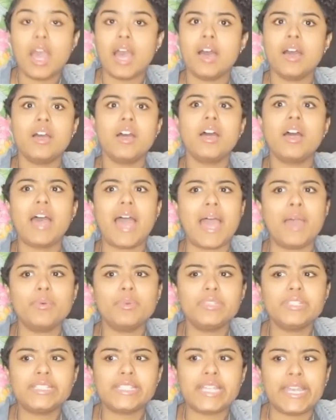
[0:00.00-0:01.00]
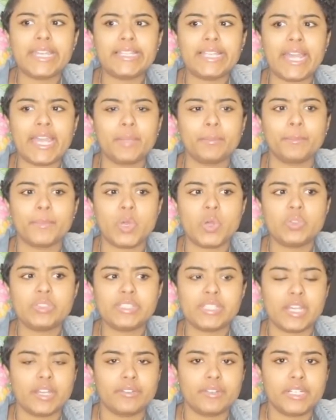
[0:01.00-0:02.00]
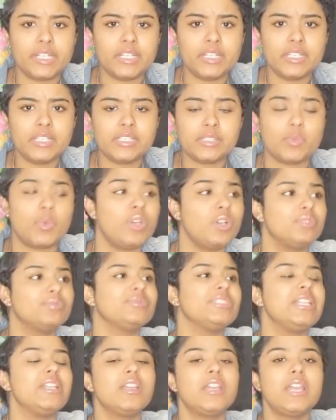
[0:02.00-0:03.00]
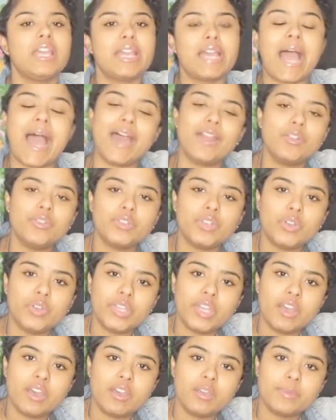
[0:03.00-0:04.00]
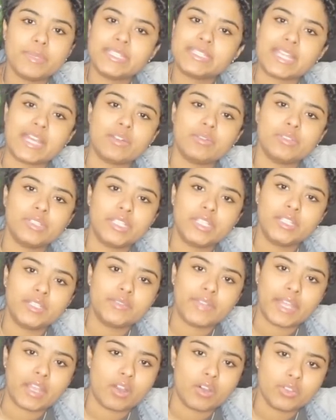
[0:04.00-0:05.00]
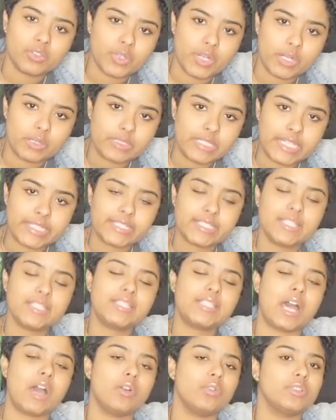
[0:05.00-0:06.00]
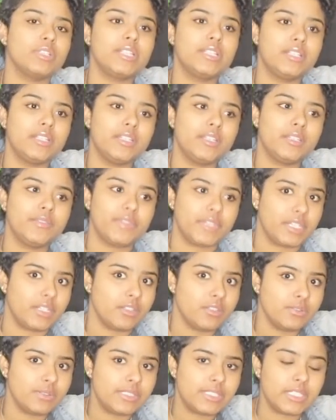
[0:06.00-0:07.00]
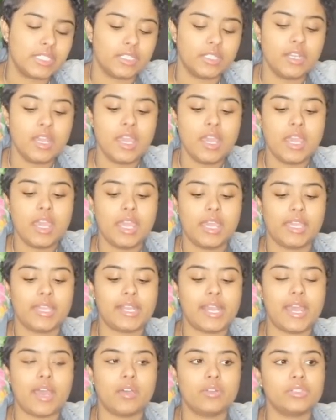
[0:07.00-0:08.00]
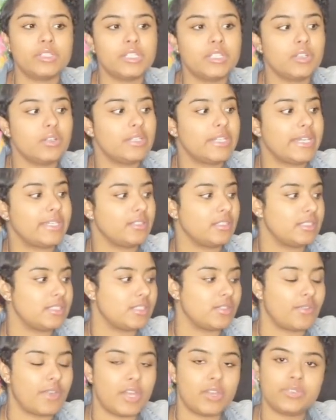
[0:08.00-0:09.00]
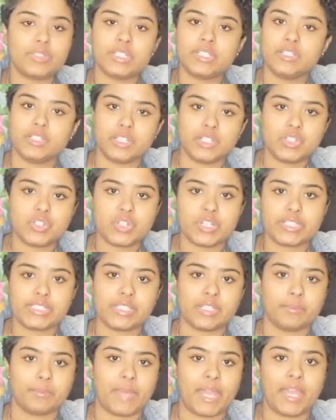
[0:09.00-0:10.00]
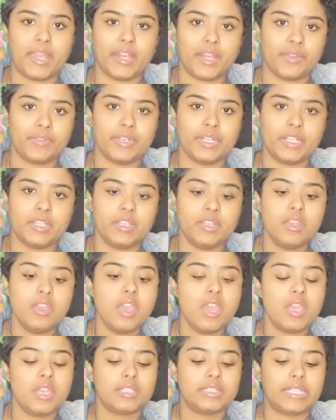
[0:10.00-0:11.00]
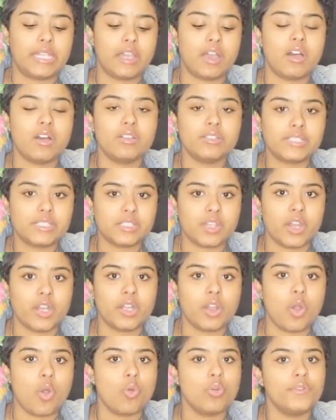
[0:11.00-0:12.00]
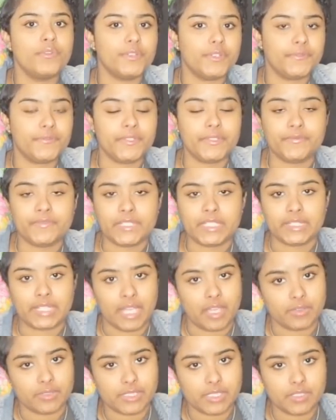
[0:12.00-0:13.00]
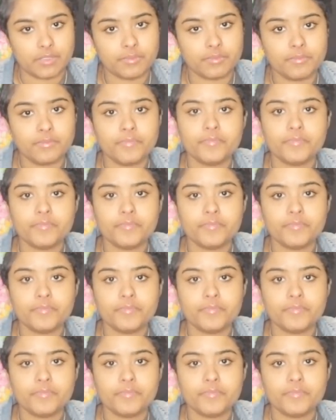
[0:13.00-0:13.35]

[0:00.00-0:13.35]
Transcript: Uh, I will say like most areas, well, I don't know y'all because I don't live like all throughout Texas. I only live in Houston and I only know like the surrounding districts in my area. They all start over fifty thousand.